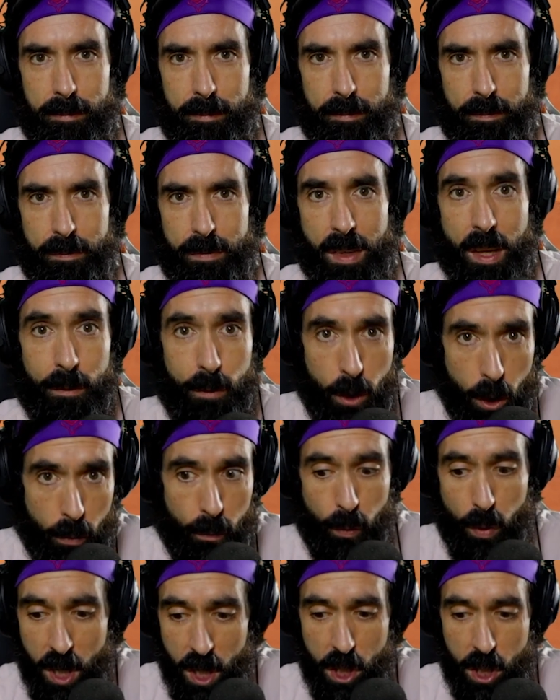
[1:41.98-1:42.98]
if you've
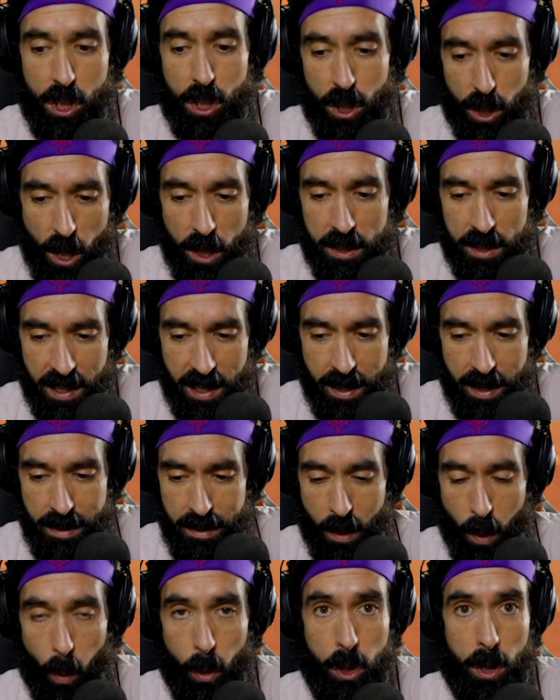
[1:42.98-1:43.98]
reached 30
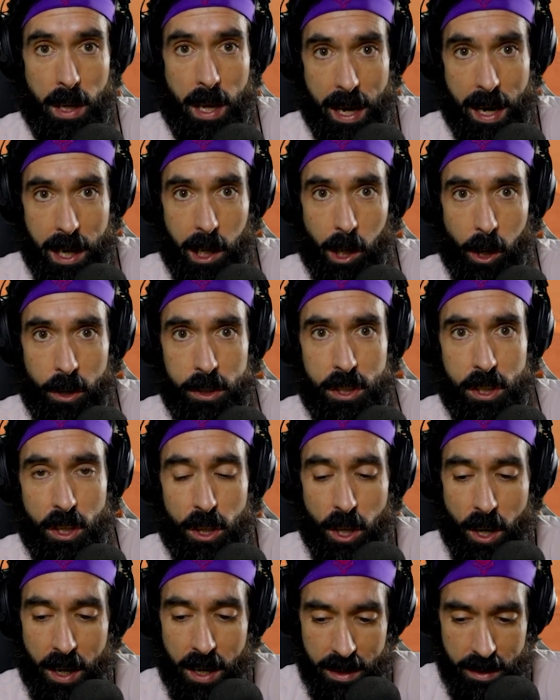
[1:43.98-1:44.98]
or you're getting close to
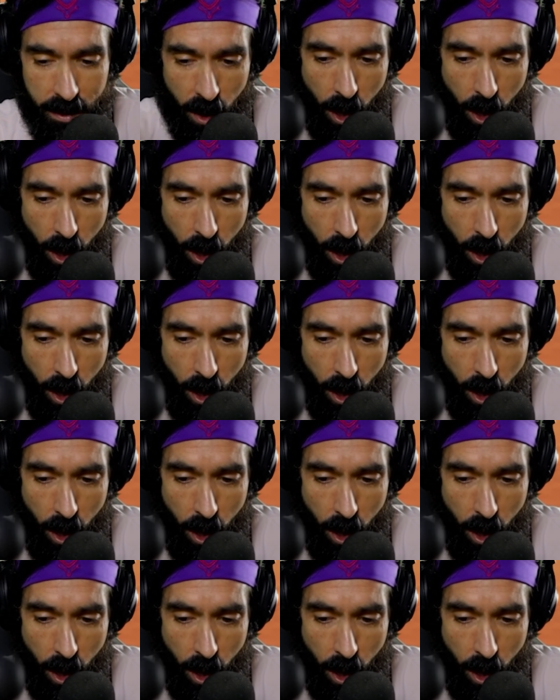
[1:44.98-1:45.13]
30,